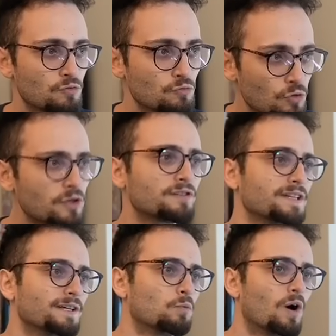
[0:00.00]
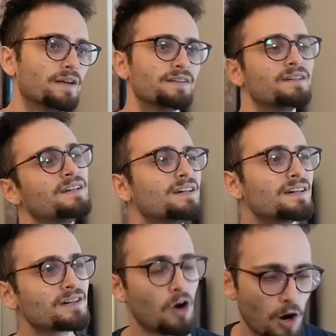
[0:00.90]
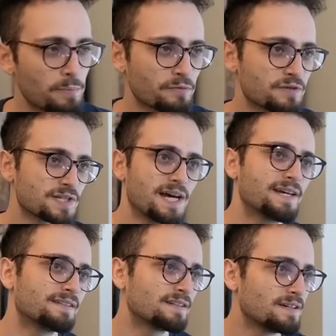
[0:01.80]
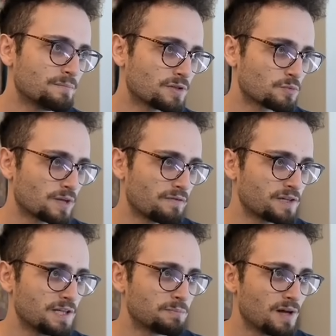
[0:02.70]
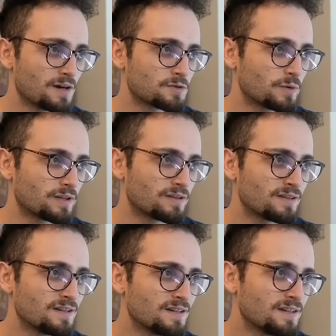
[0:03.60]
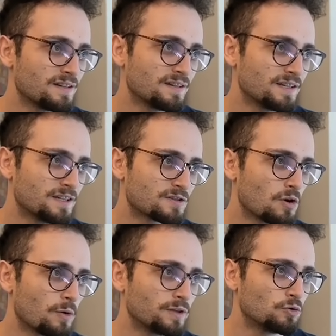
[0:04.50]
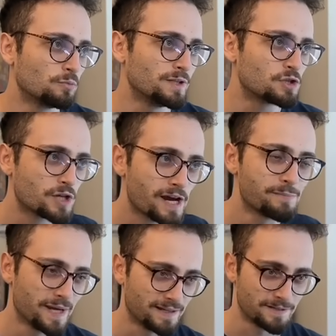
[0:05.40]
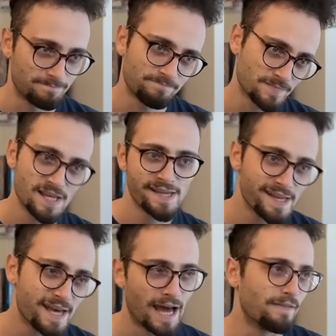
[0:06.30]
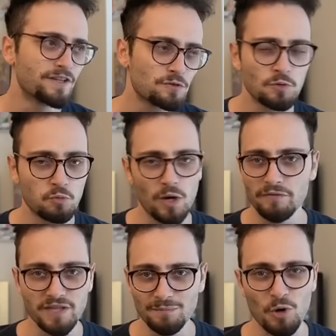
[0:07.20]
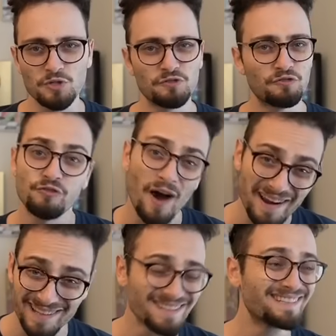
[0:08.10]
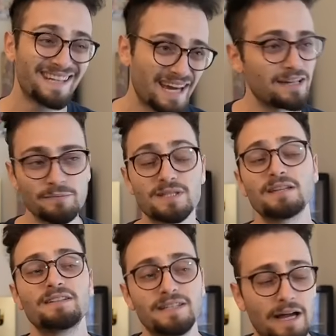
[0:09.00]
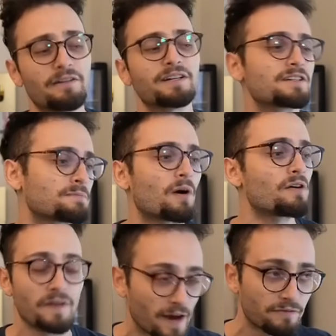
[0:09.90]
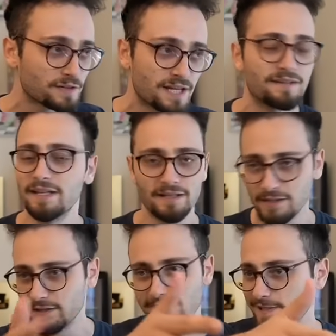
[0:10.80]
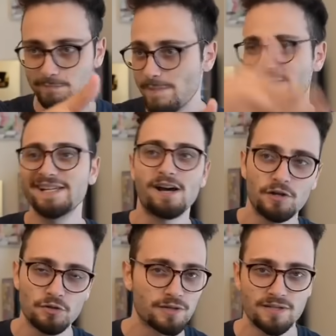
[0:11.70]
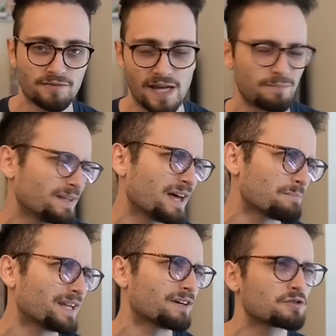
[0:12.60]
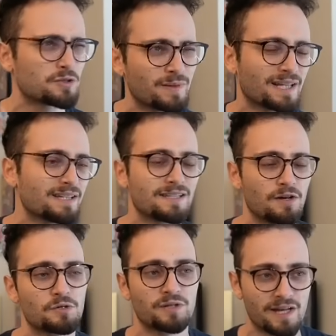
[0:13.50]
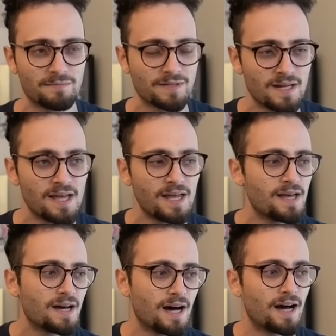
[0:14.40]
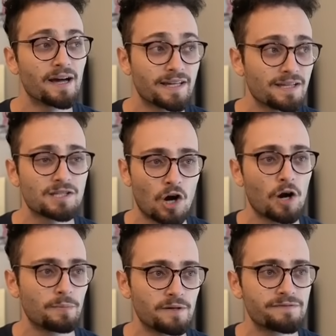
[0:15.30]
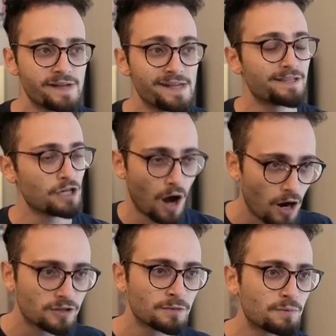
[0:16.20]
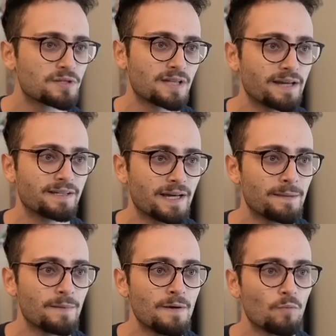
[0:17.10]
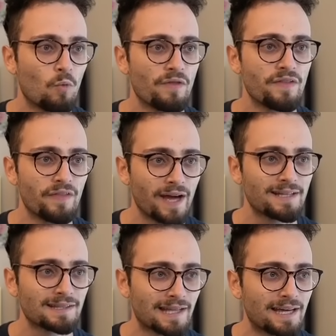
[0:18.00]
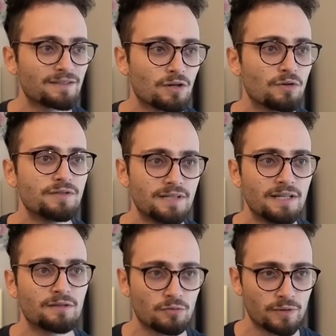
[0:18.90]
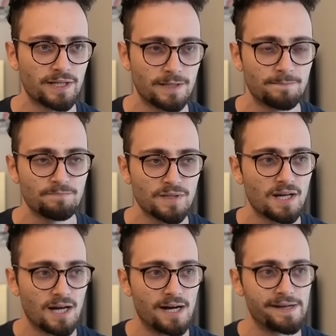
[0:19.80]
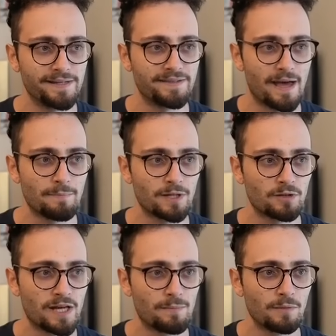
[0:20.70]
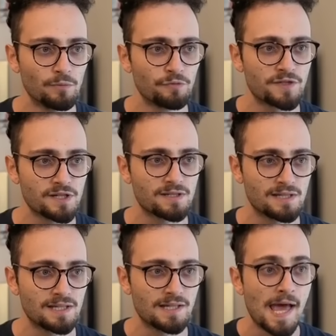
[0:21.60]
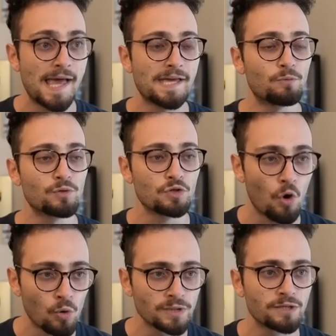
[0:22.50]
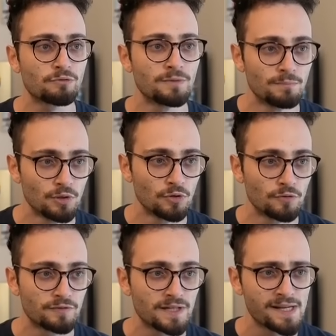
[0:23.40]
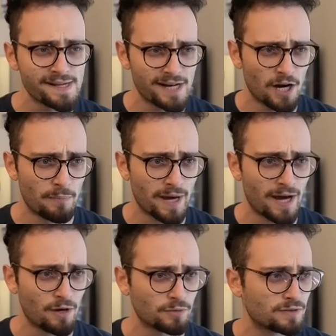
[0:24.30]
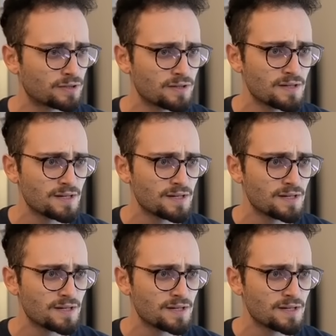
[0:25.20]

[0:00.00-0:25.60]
rook to e one, Karpov resigned, because whatever he blocks with, he is going to be checkmated. And this was one of the most violent games that Garry Kasparov ever detonated in his many hundreds of games, not many hundreds, but at least one hundred games uh, against Karpov. The Octopus Knight game, when the knight landed on d three uh, in that middle game on move sixteen, it was only removed about